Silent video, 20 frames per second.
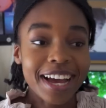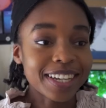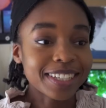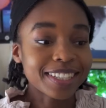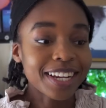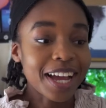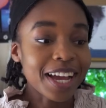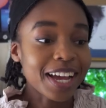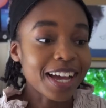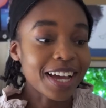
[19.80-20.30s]

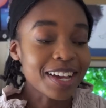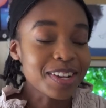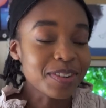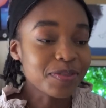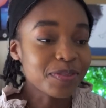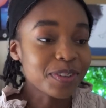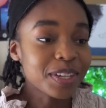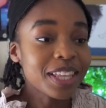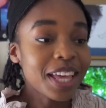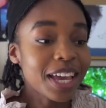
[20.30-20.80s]
I
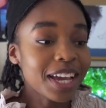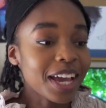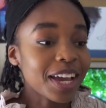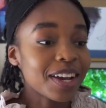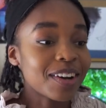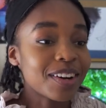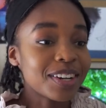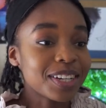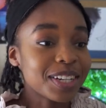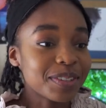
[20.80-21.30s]
feel like I
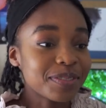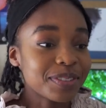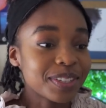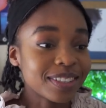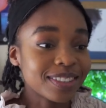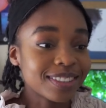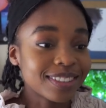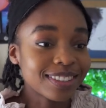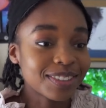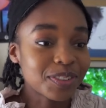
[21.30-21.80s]
can't
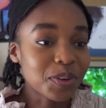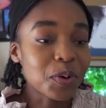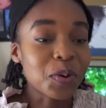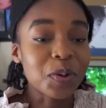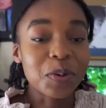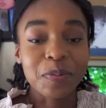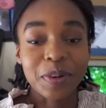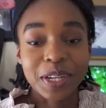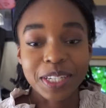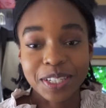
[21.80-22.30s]
even
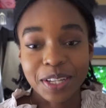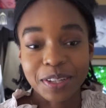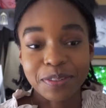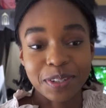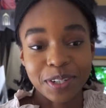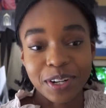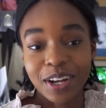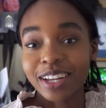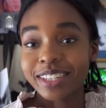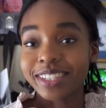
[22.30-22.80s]
call myself
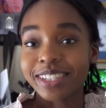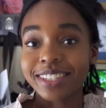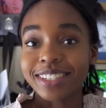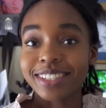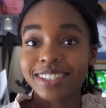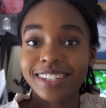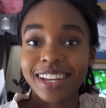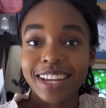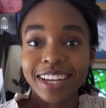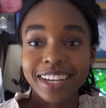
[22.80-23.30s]
an
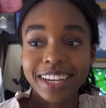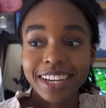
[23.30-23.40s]
artist